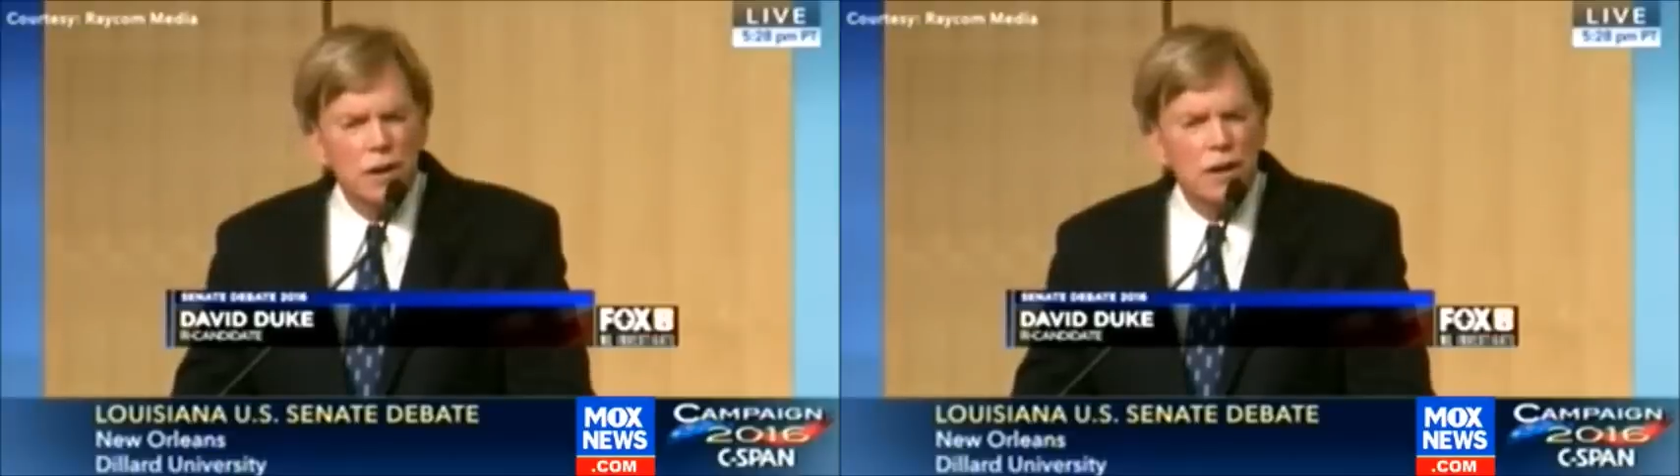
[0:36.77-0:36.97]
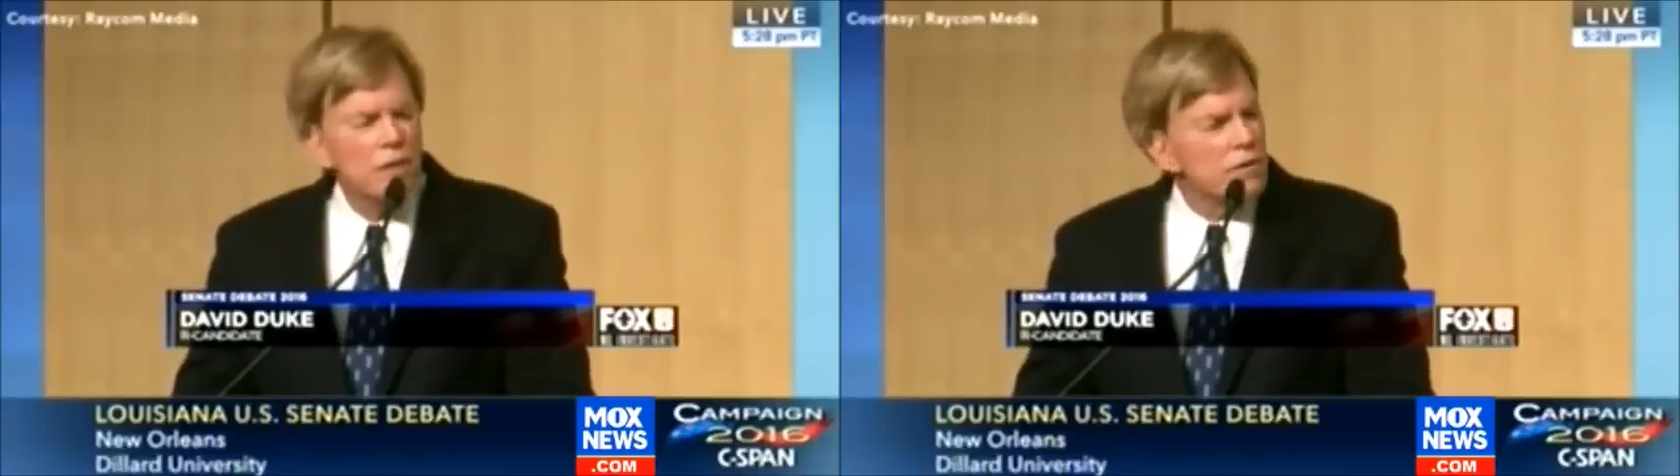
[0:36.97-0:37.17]

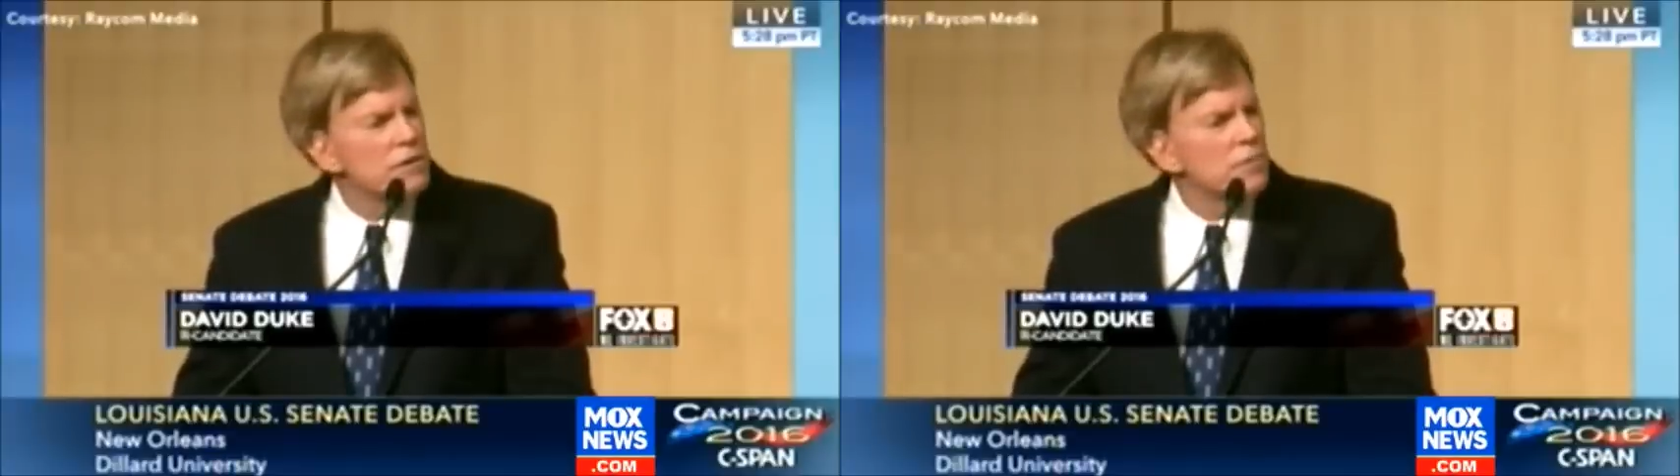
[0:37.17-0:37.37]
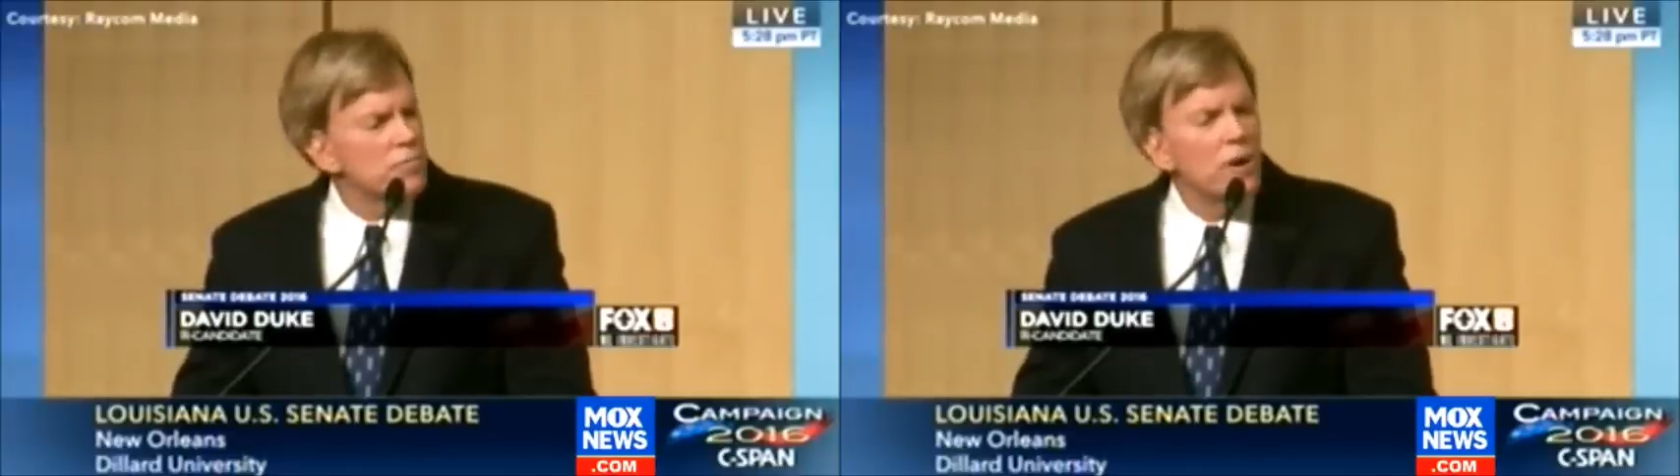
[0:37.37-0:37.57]
And there
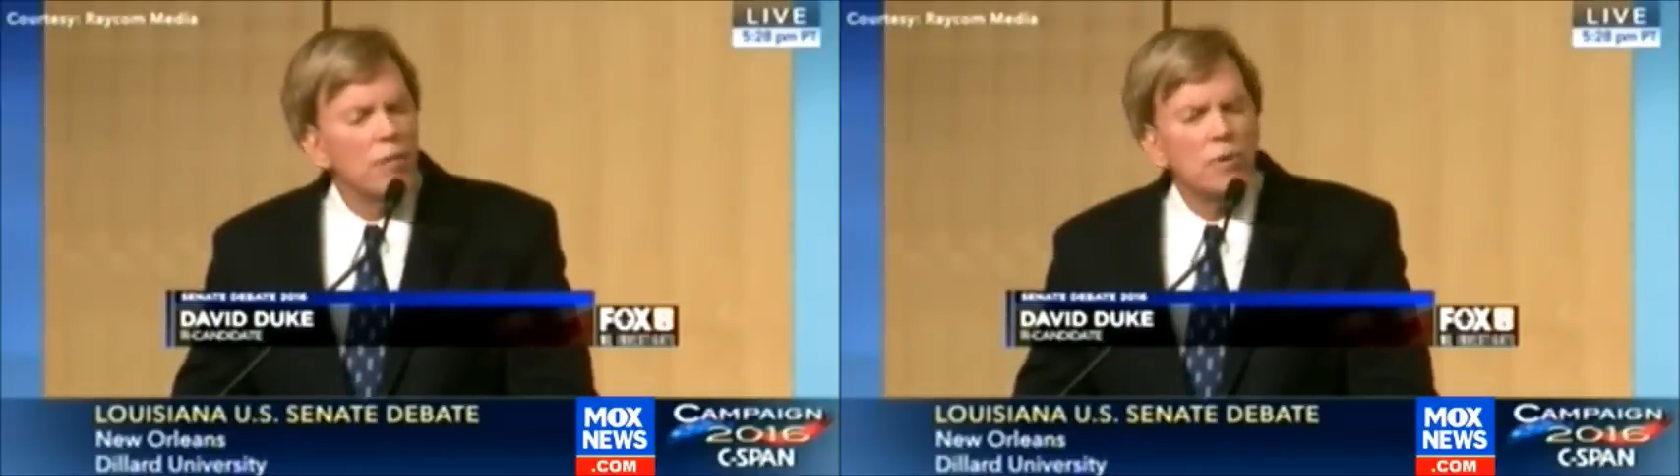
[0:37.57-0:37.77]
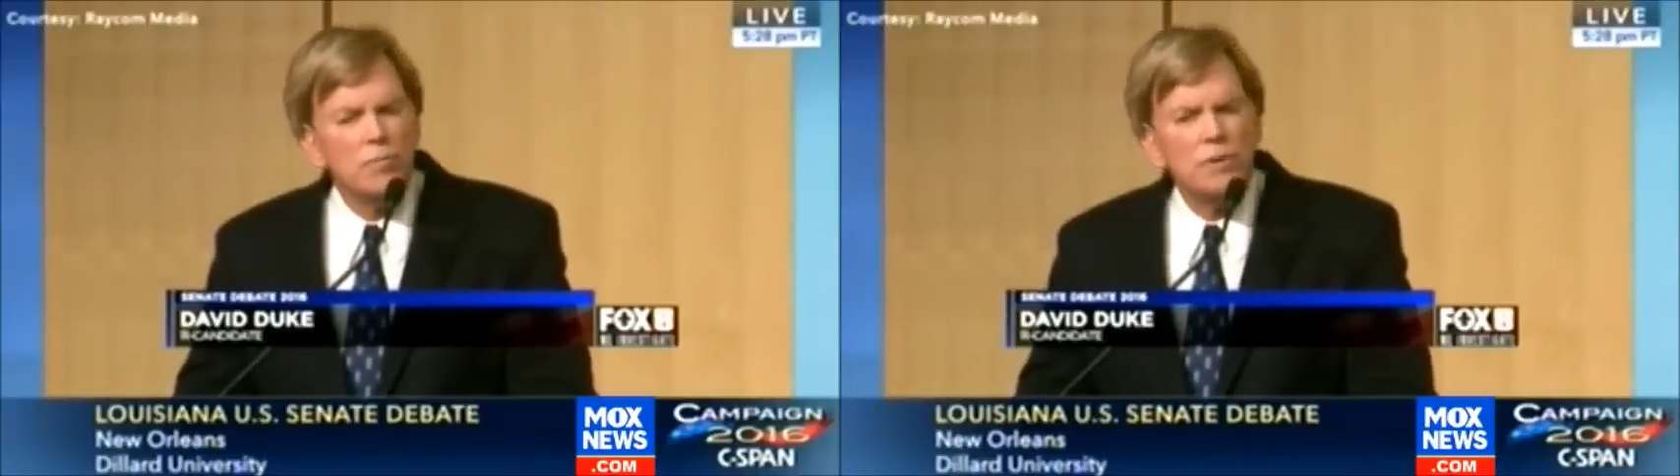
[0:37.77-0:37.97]
is a
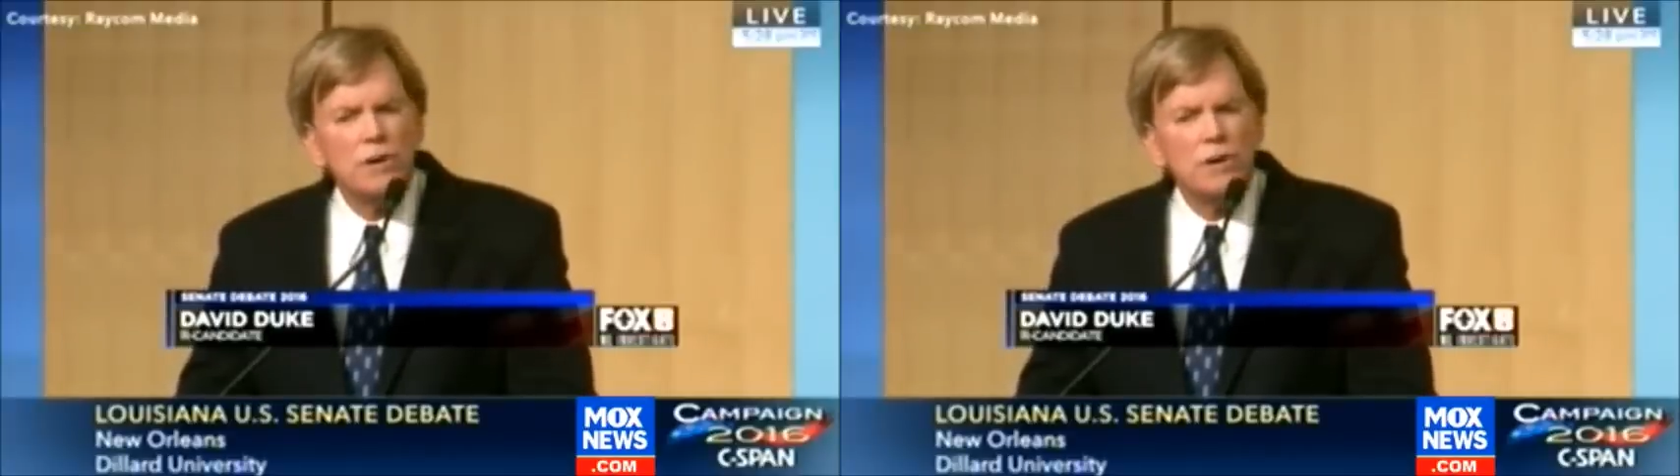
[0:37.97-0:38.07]
problem